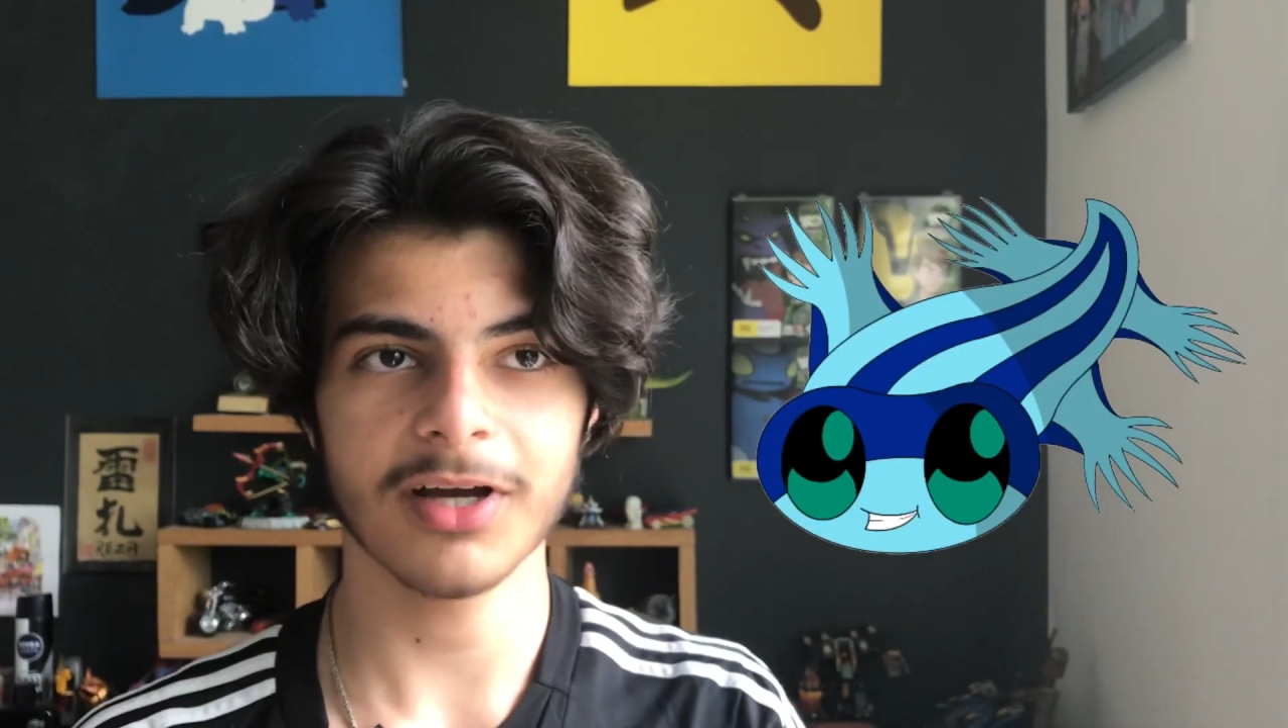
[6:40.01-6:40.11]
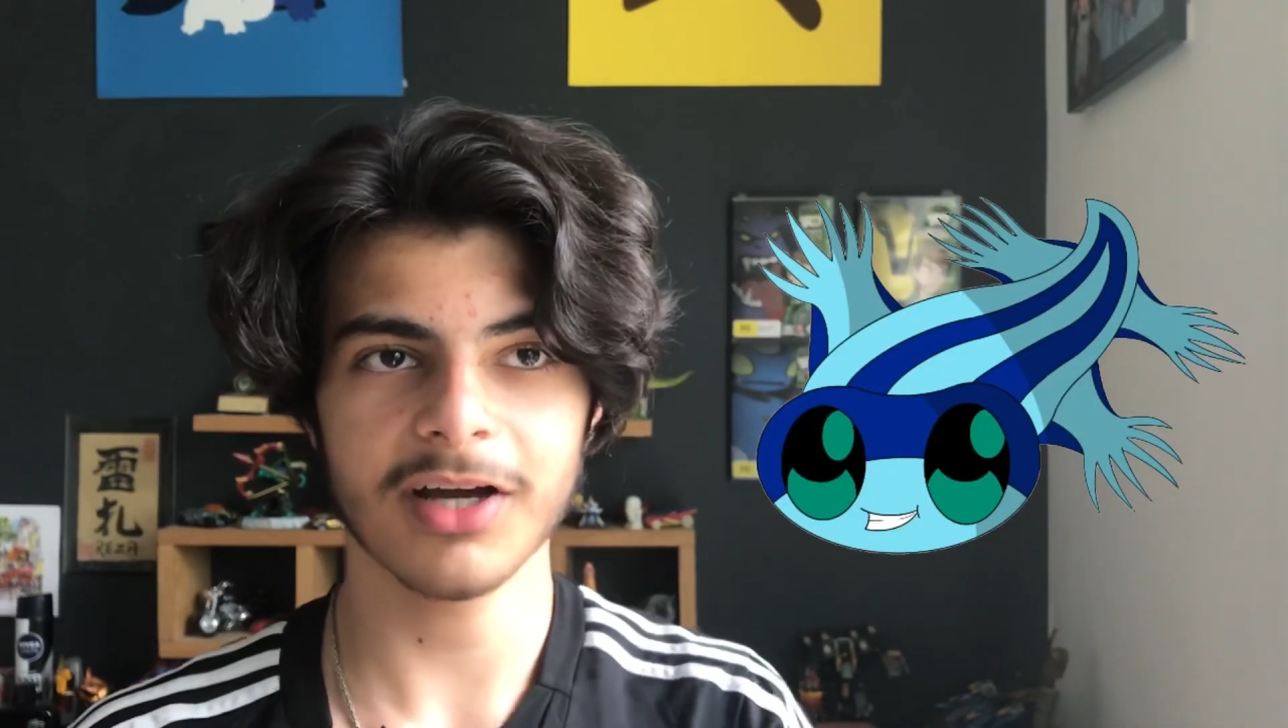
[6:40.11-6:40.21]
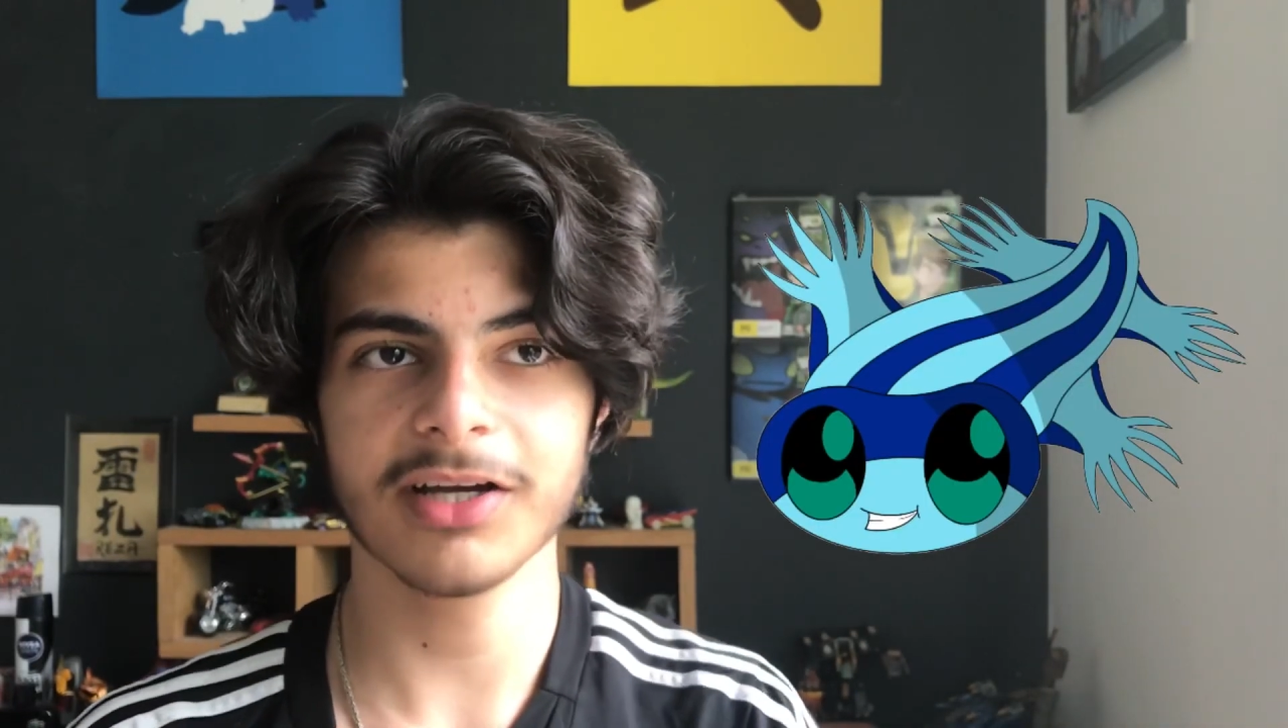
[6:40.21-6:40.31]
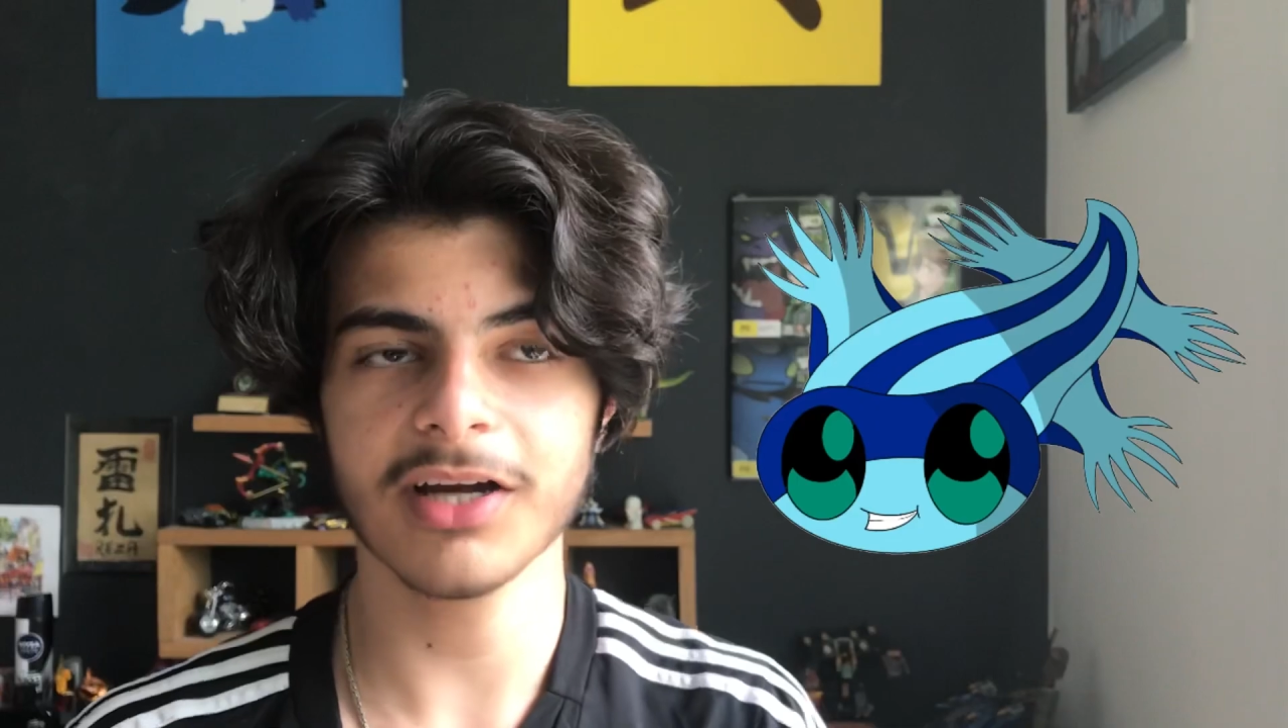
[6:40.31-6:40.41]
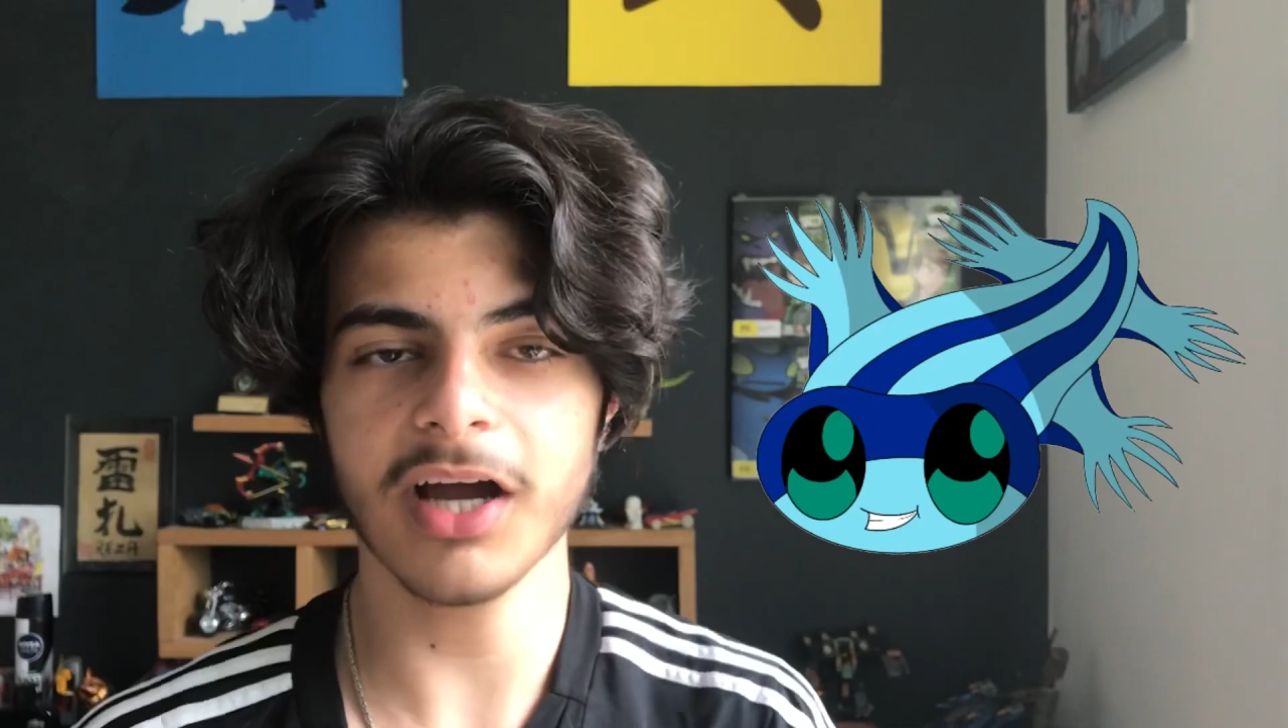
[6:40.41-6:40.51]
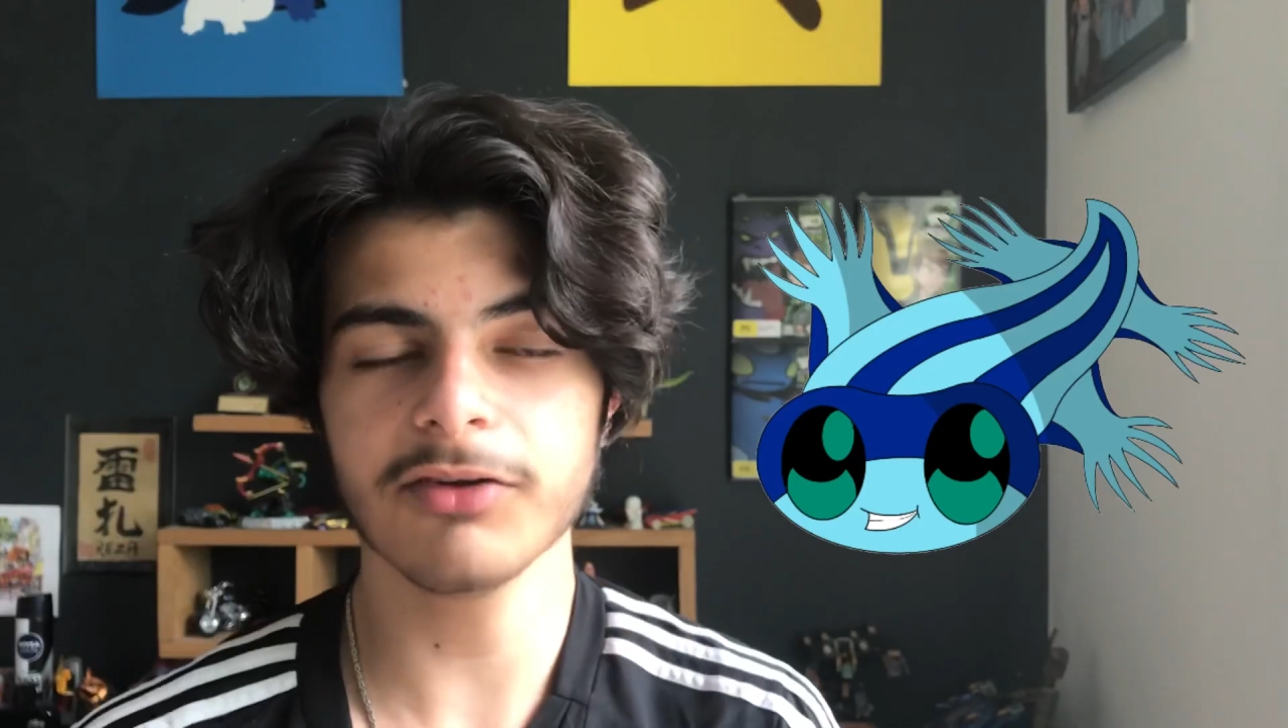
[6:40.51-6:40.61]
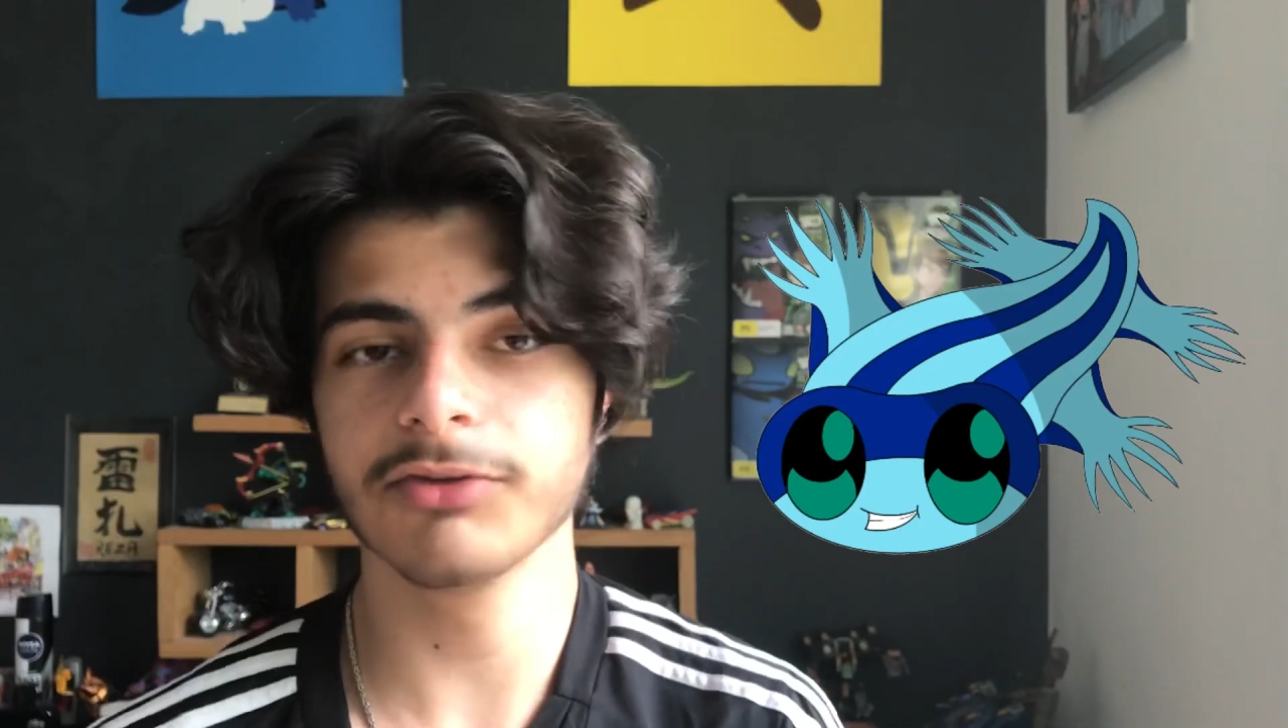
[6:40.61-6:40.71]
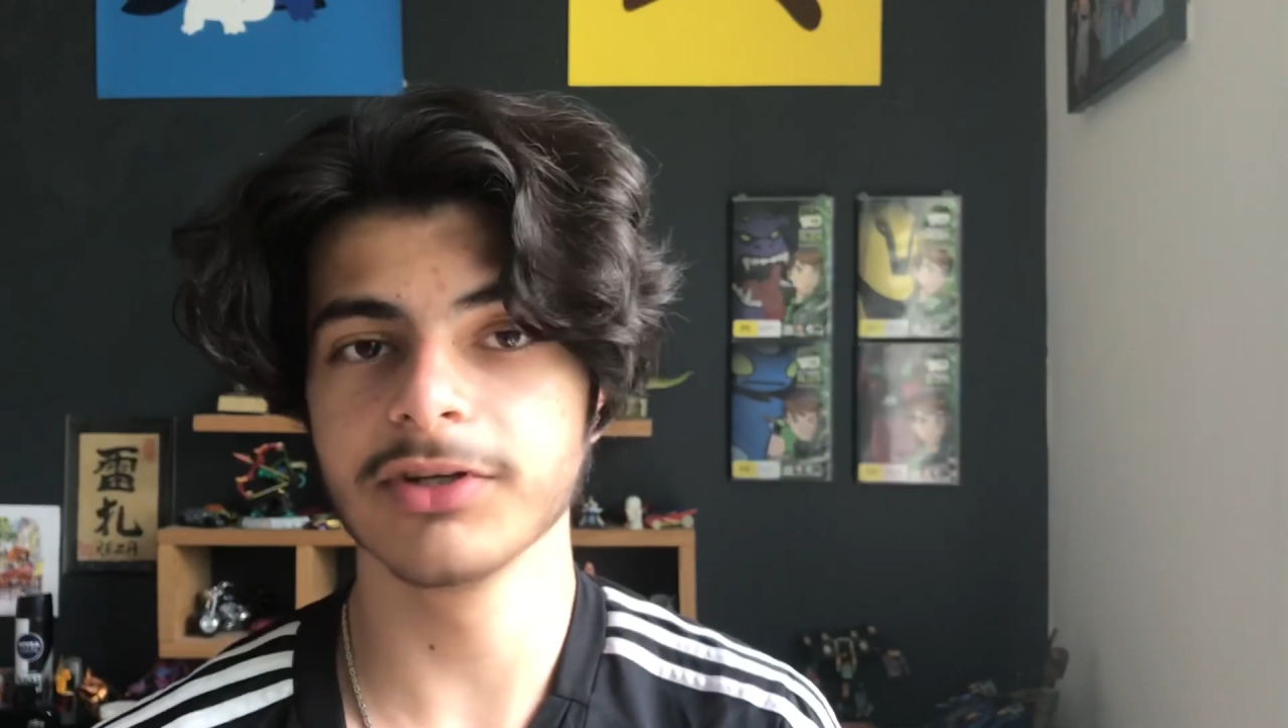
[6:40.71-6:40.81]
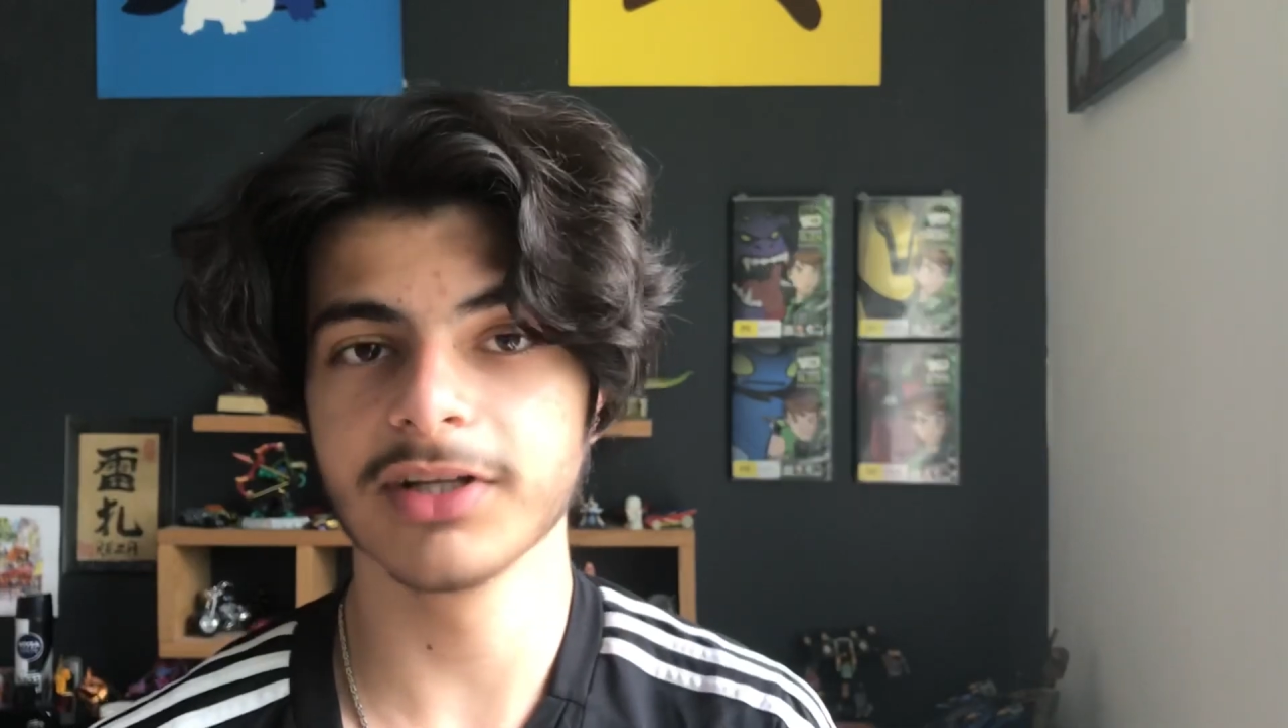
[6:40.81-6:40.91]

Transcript: I really